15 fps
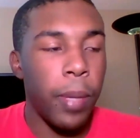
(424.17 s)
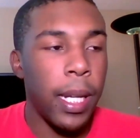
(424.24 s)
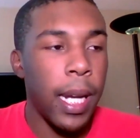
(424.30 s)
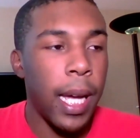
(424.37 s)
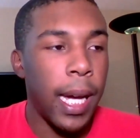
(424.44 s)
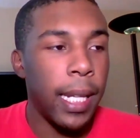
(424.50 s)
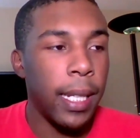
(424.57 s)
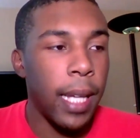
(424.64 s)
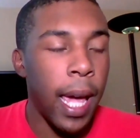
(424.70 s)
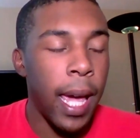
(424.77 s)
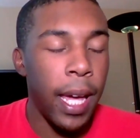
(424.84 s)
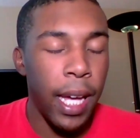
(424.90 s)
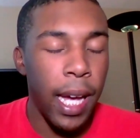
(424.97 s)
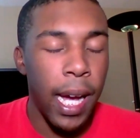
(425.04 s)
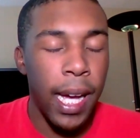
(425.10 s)
Midnight
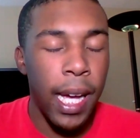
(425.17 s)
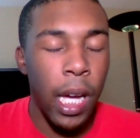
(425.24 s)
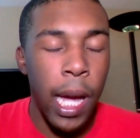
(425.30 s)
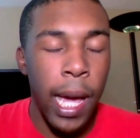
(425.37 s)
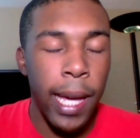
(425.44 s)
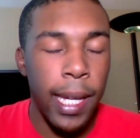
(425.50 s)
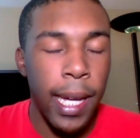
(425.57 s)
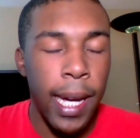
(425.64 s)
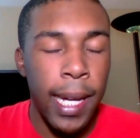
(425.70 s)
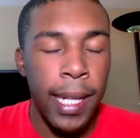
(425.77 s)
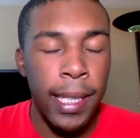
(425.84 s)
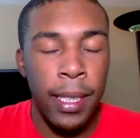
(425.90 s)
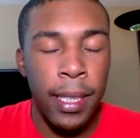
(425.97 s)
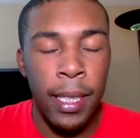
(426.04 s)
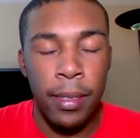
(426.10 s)

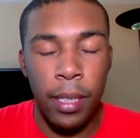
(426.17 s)
AI